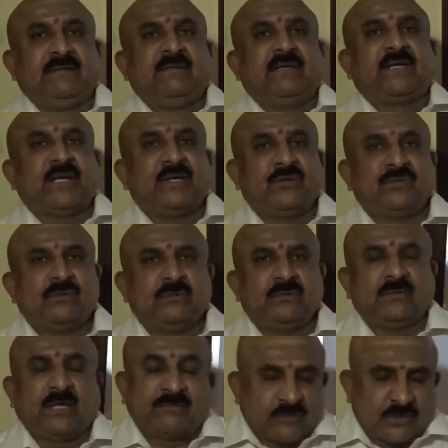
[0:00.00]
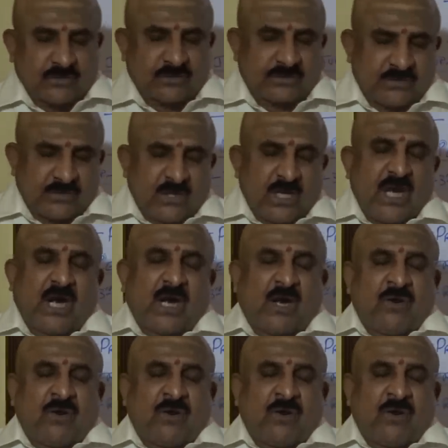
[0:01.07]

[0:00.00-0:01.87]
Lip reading: He will try to, of course,